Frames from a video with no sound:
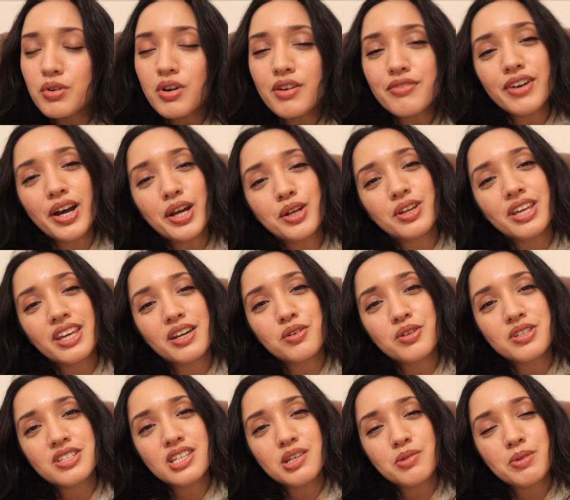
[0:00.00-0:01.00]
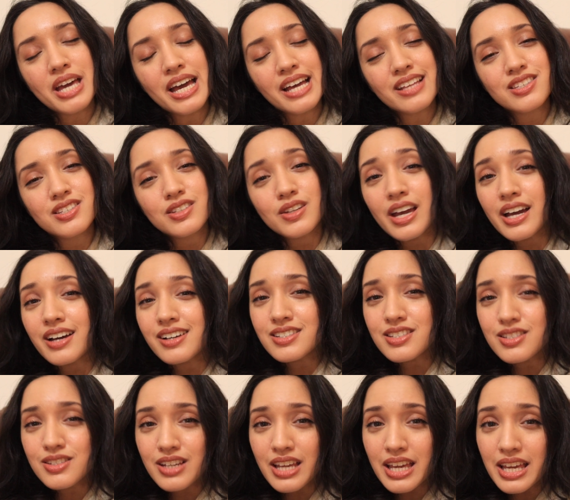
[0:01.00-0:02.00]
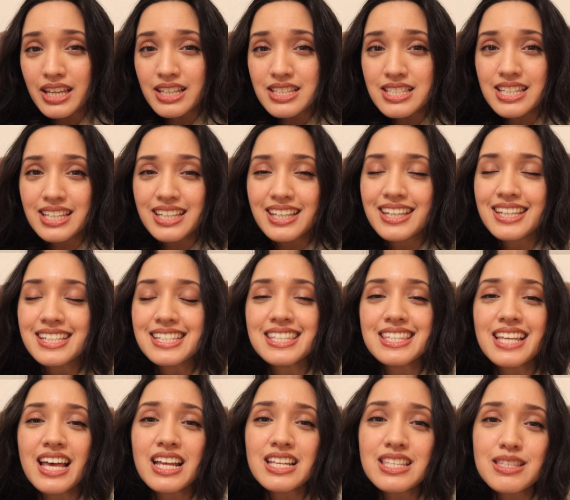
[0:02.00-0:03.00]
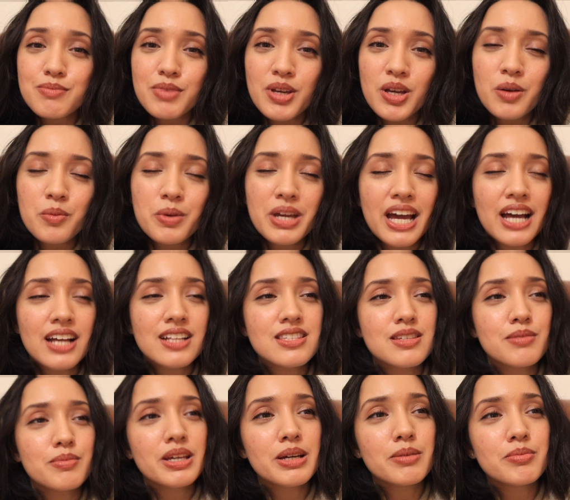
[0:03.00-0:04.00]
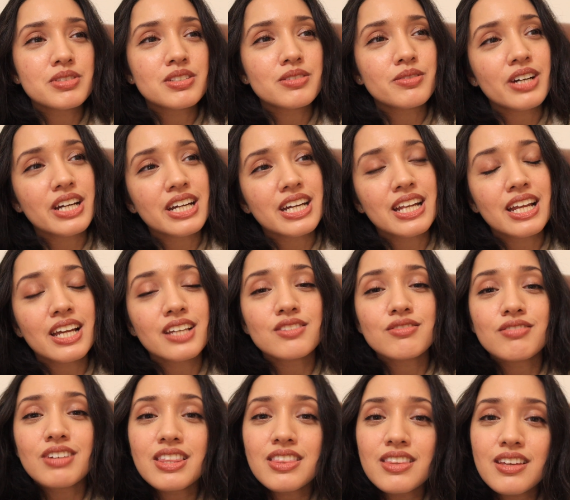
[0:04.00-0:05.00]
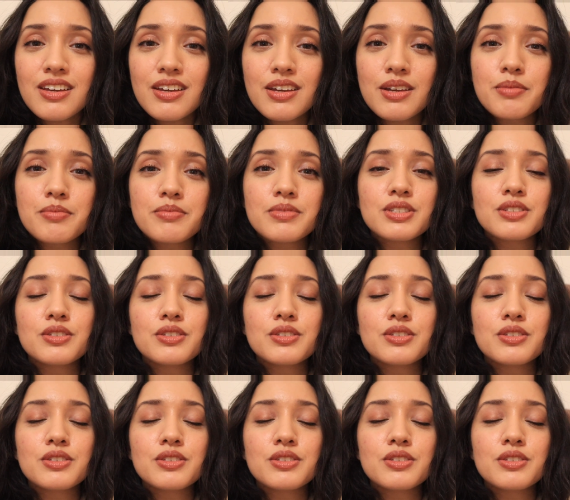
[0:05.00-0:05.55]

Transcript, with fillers: For our final year OSCE we had to know how to do A to E assessment, we had to be able to recognise rhythms,